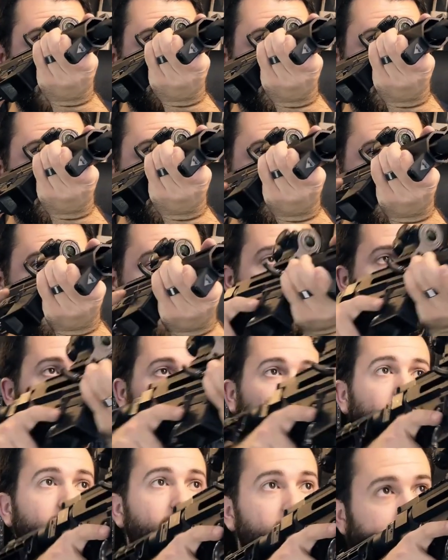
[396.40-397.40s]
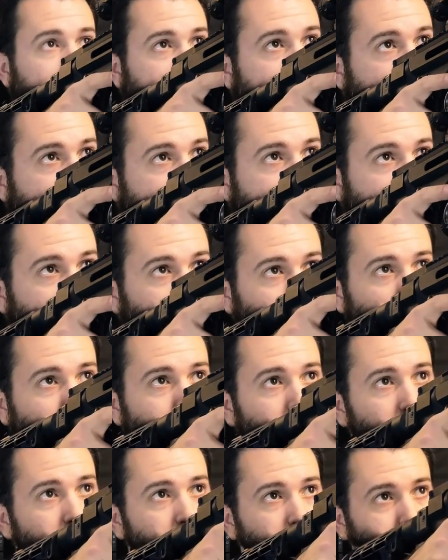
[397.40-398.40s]
up to the scope and still get a full
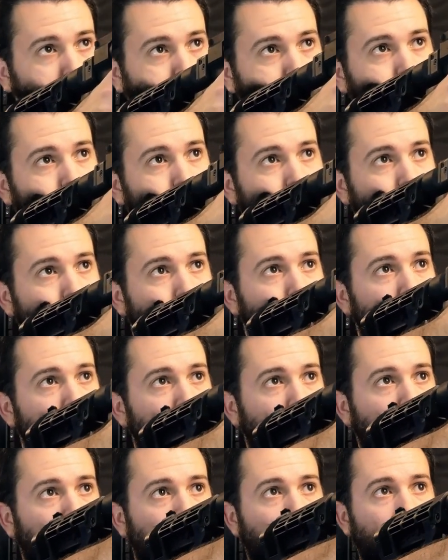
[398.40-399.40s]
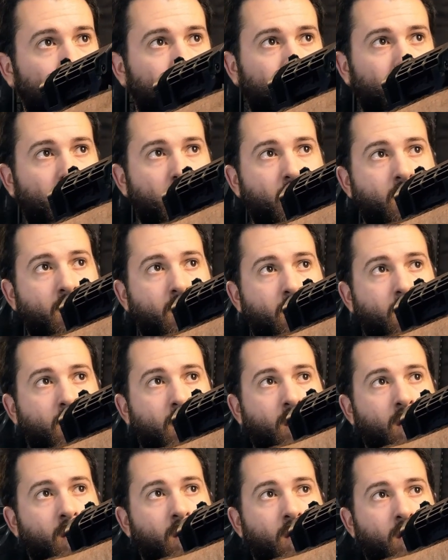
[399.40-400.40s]
image and you can back off
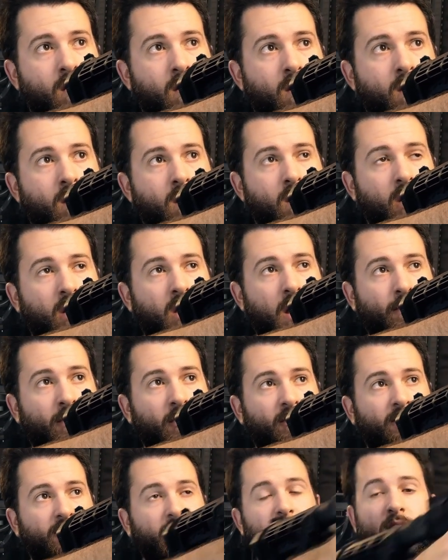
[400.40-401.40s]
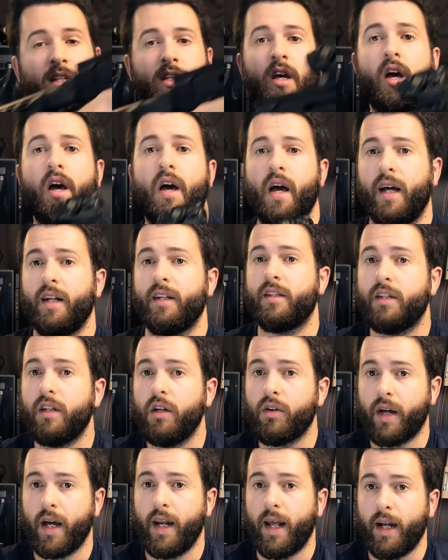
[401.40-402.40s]
a couple feet and
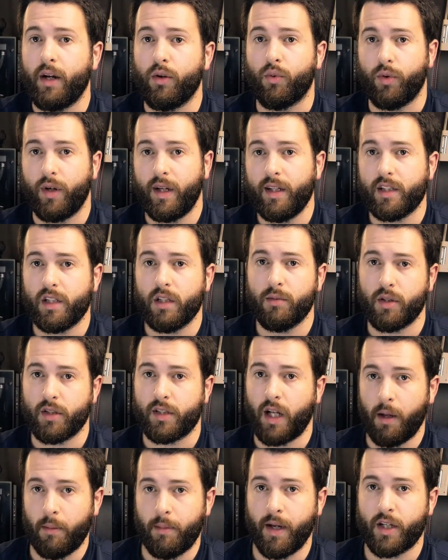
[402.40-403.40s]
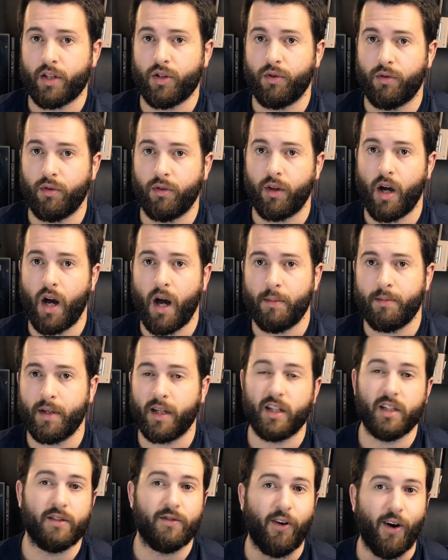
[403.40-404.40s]
still get a reasonable sight picture through the
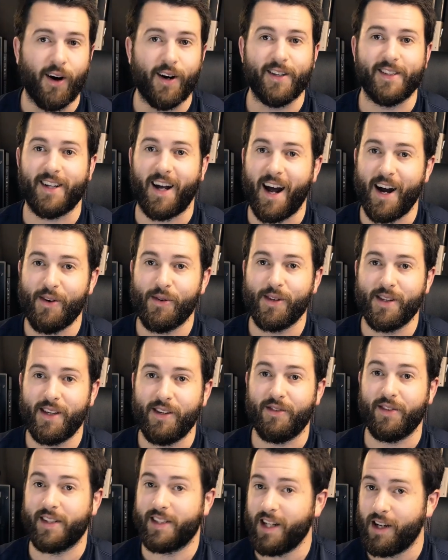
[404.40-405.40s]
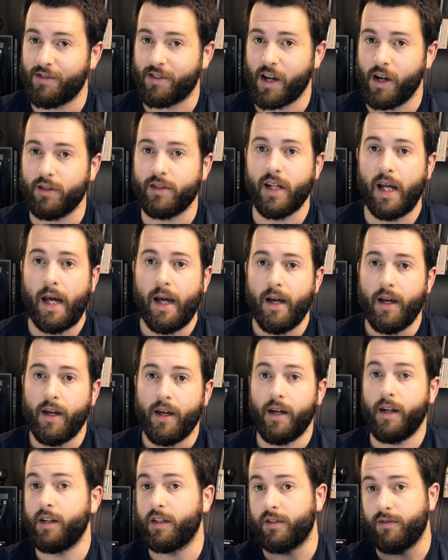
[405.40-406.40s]
optic as far as eye relief itself goes.
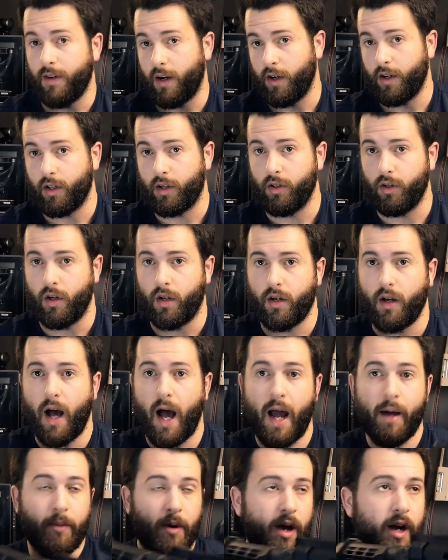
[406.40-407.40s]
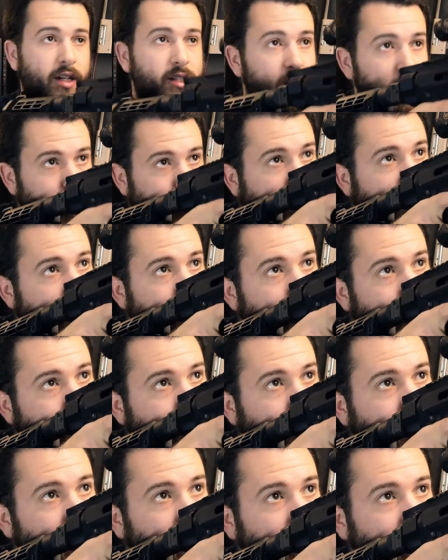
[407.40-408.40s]
It is very good. Eye box as well.
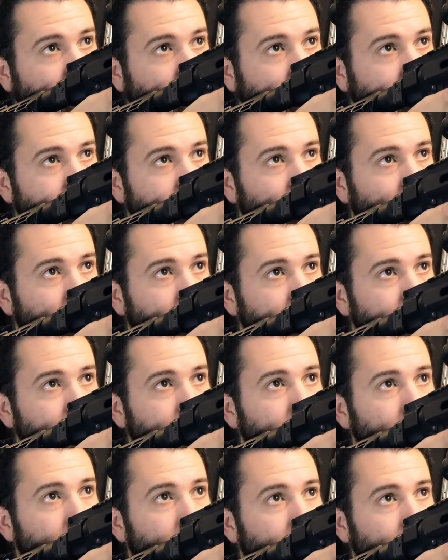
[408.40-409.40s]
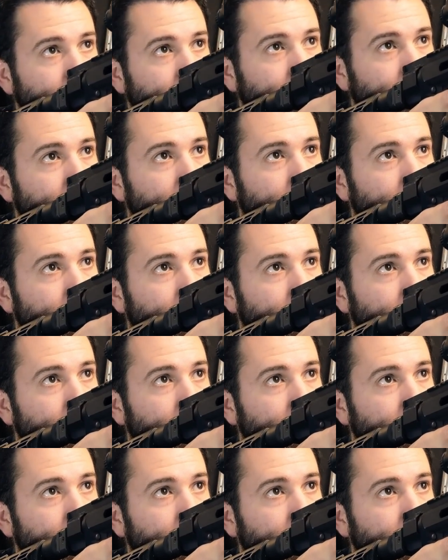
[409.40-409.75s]
Again, as long as you can get